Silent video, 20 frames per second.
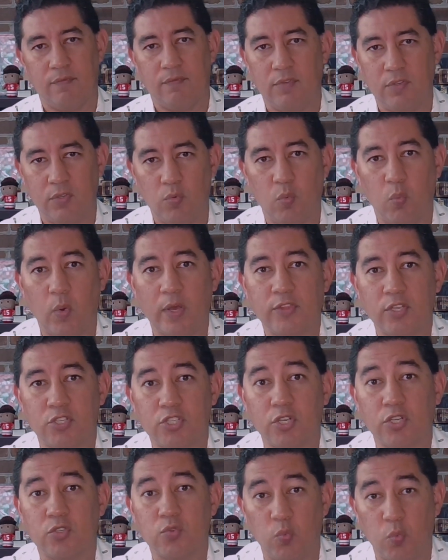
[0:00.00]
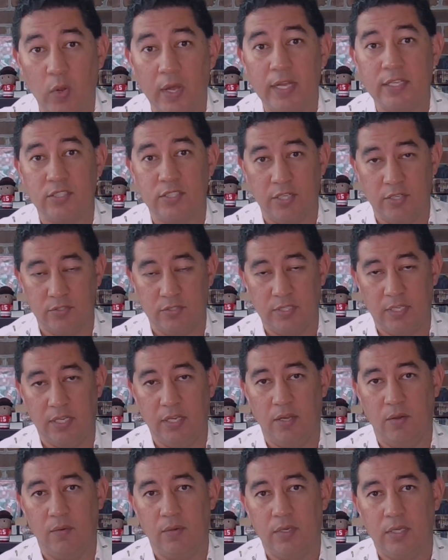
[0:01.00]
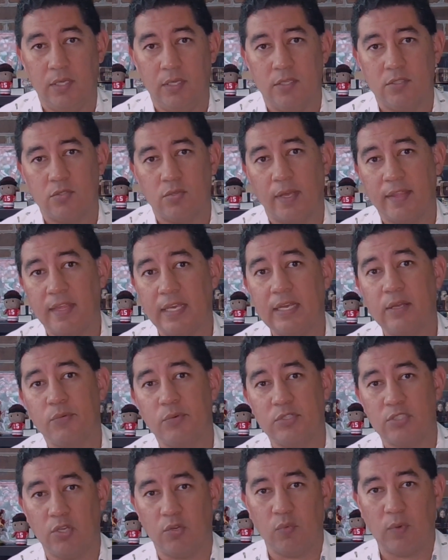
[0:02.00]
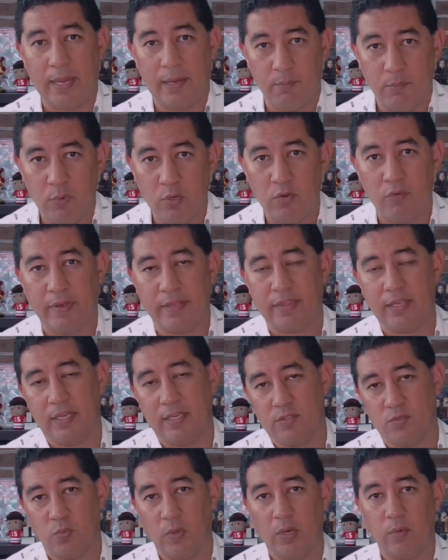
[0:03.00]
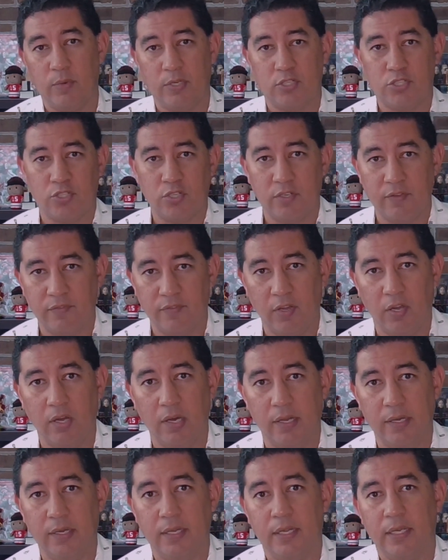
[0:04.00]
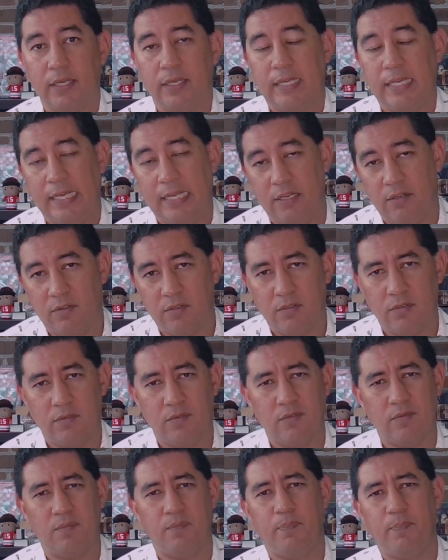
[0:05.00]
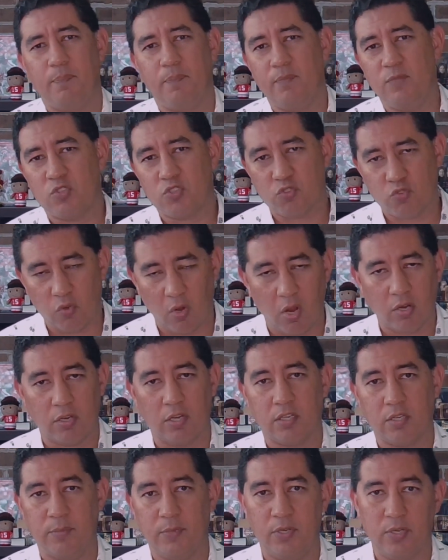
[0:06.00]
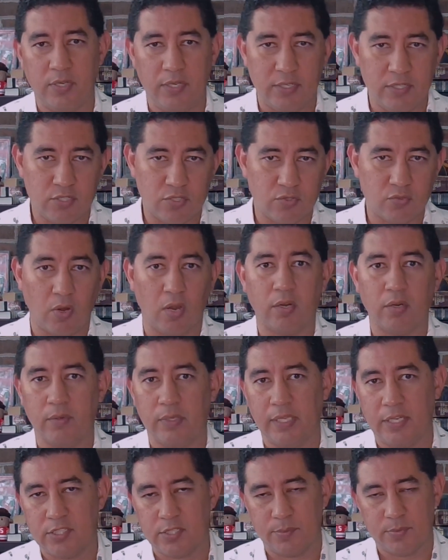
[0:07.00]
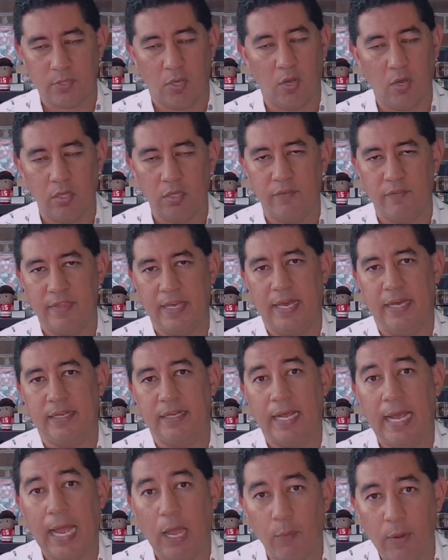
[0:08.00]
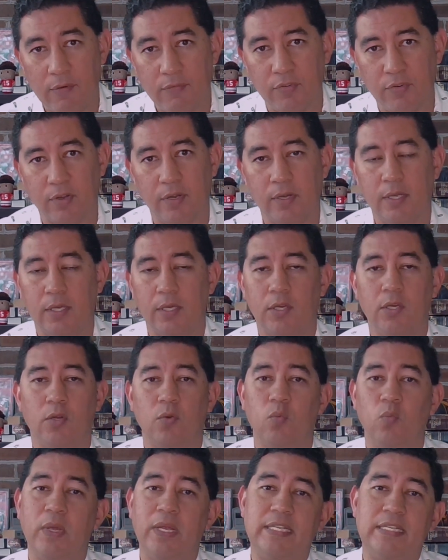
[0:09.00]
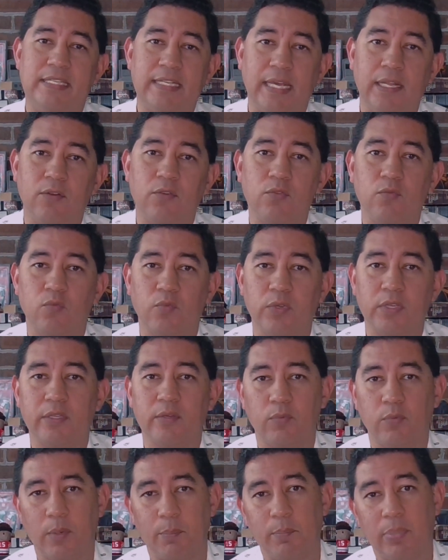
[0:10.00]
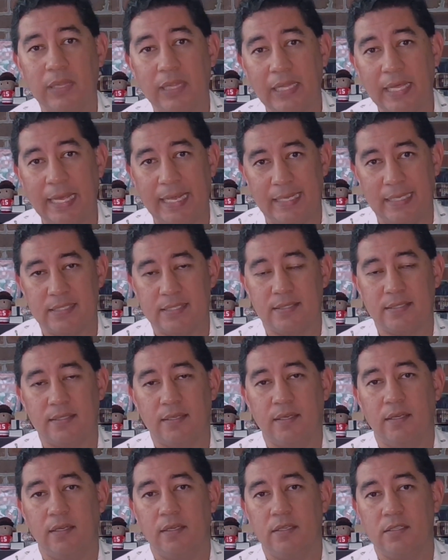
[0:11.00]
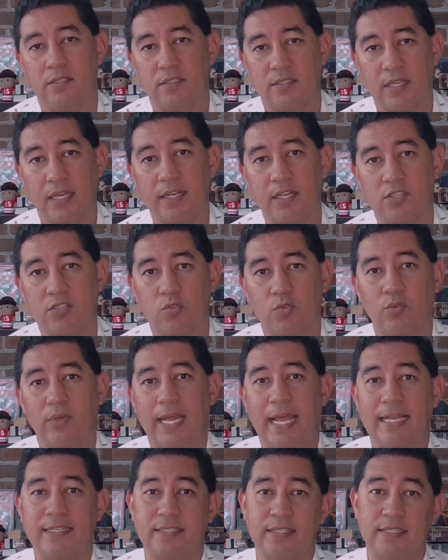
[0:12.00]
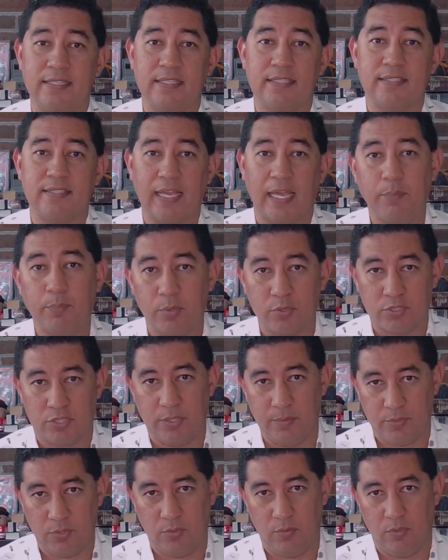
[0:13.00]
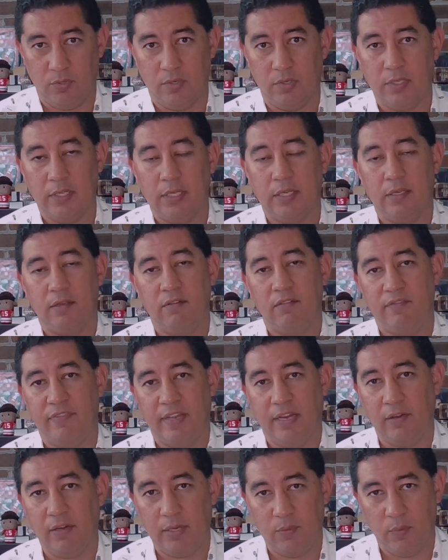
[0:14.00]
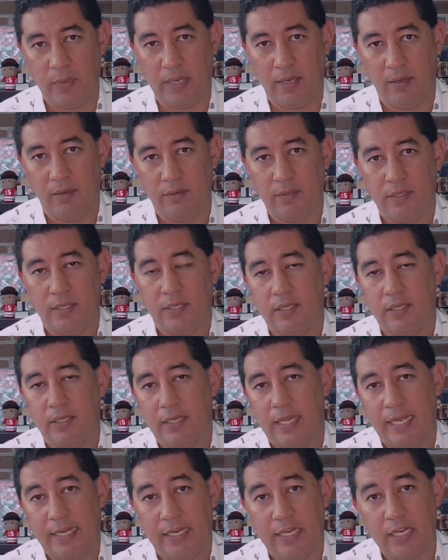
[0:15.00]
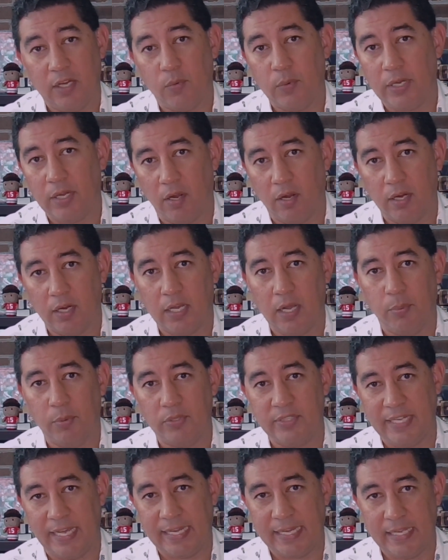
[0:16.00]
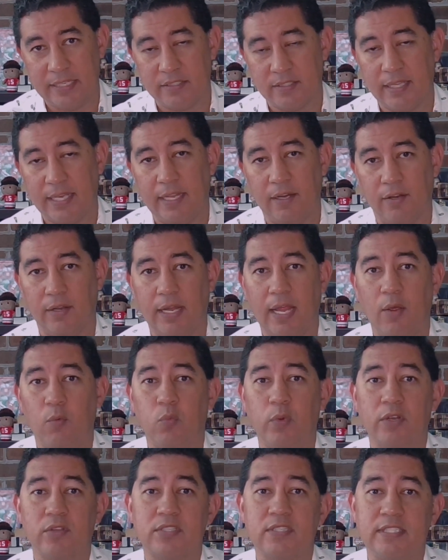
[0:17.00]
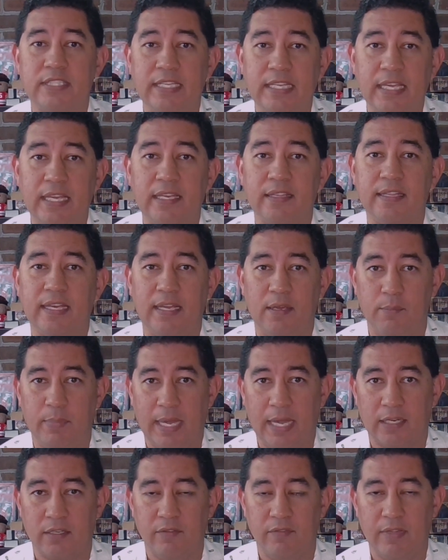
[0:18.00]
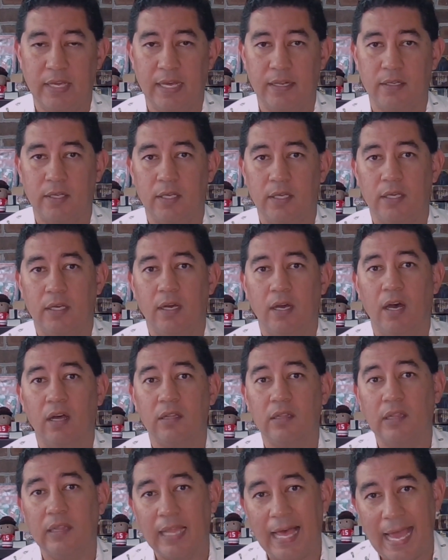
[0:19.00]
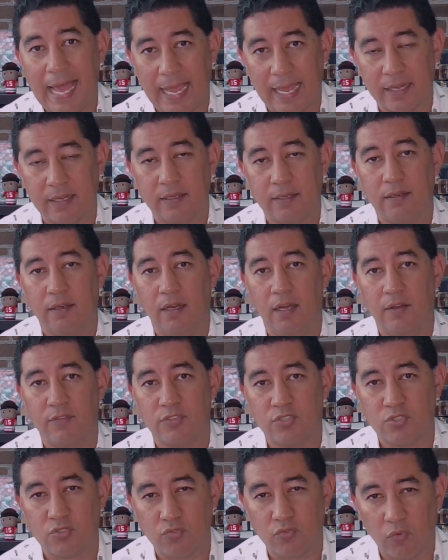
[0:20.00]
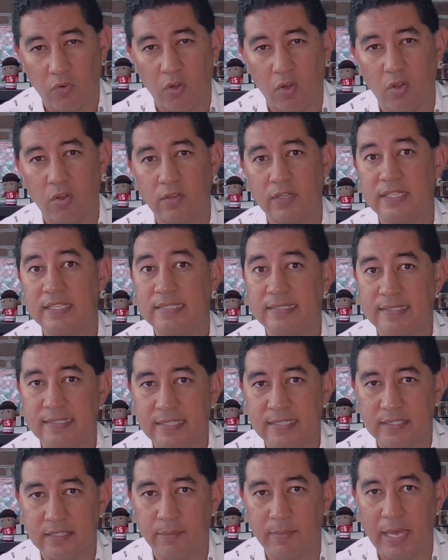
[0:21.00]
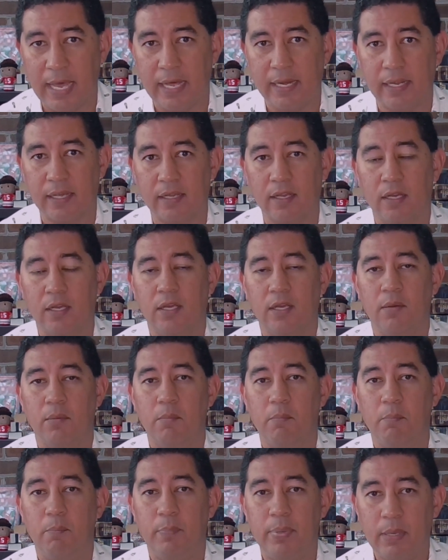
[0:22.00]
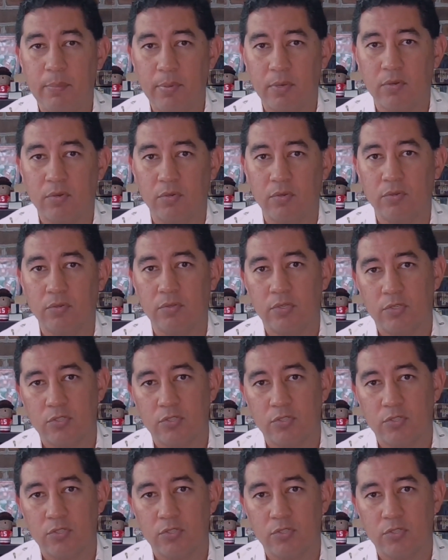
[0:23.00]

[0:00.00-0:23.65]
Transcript: what the church was years ago. So I think it was a right move. I think it's where we should have gone in stronger communities, stronger relationships, all of that. However, we didn't really replace Sunday school as a discipleship tool very well. And here we are a couple decades later, and we're seeing the impact of that. A lack of strong, systematic, biblical,